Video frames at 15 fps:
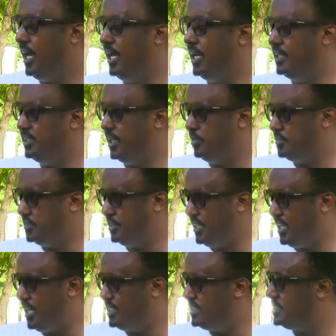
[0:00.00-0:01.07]
And after
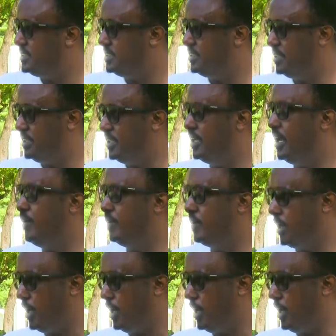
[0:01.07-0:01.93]
that, then I will